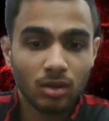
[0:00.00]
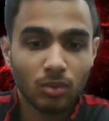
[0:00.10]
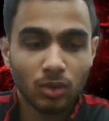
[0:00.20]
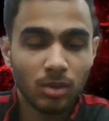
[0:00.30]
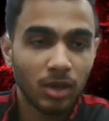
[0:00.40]

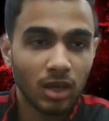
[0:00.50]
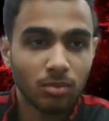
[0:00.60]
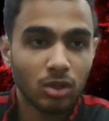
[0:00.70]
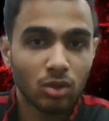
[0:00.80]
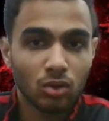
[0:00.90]
be
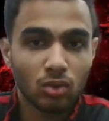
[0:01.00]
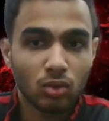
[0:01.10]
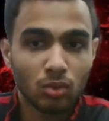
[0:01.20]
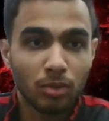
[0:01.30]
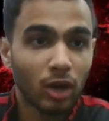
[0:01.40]
able
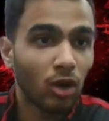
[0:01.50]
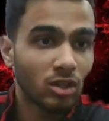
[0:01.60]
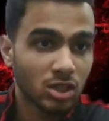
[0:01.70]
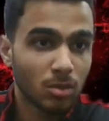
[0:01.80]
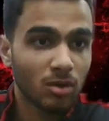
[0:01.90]
to bring
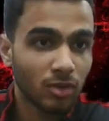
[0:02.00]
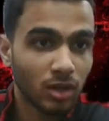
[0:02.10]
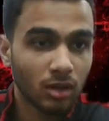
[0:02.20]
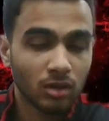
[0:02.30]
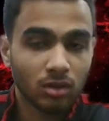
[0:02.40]
on some of
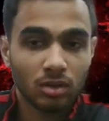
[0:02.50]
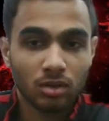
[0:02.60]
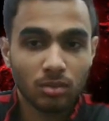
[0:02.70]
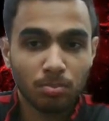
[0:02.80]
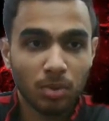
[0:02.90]
our
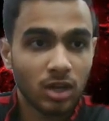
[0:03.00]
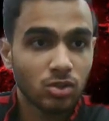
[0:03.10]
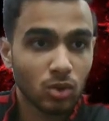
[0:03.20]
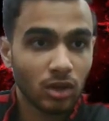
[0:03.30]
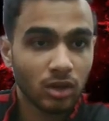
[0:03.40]
players who are